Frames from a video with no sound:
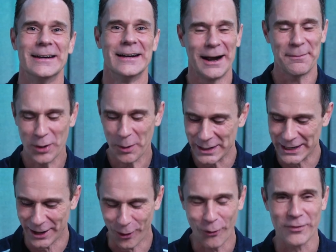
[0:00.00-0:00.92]
I'm probably
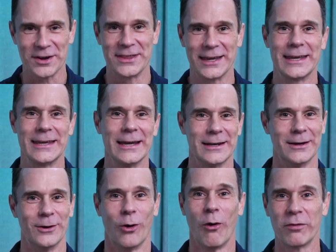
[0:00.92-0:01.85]
overthinking it,
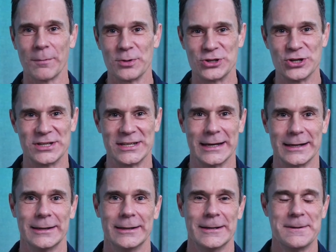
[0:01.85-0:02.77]
overproducing
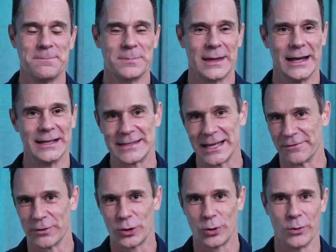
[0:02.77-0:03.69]
it. Instead
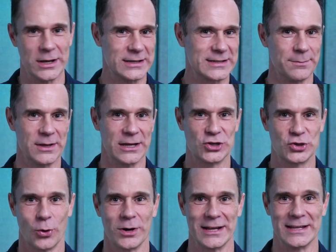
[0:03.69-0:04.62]
of recording something
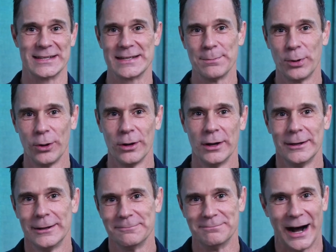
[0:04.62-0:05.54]
short and simple,
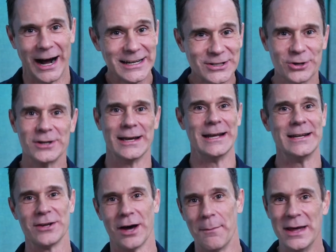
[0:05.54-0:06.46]
I turned it
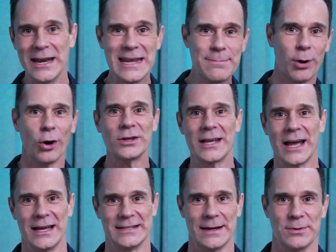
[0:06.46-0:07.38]
into a mini
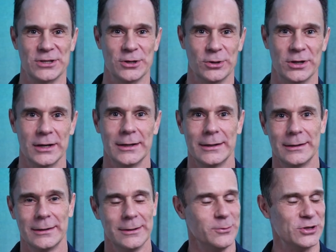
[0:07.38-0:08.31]
podcast episode,
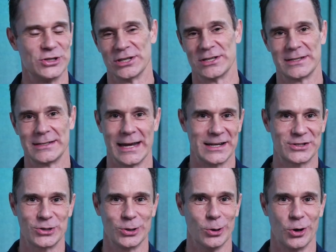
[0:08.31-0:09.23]
which just takes
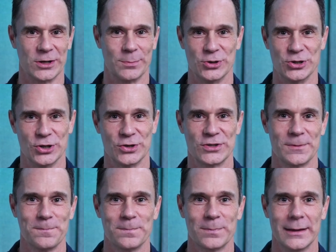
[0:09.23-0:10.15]
too long to produce.
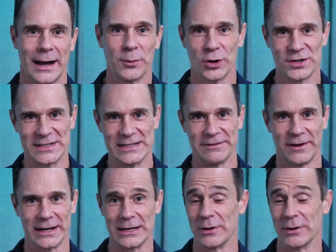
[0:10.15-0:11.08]
I'm going to see if I
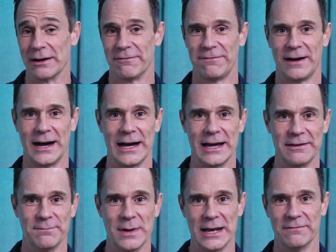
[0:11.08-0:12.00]
can create a
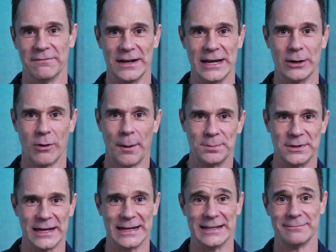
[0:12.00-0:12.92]
5-minute video
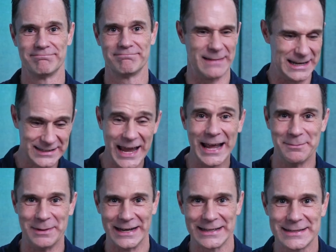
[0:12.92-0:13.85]
update in 10
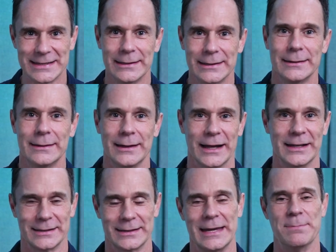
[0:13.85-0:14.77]
minutes and
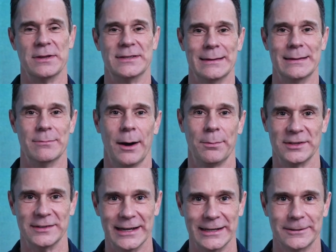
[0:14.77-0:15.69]
to keep the team up to
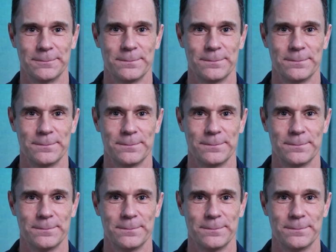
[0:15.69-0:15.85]
date.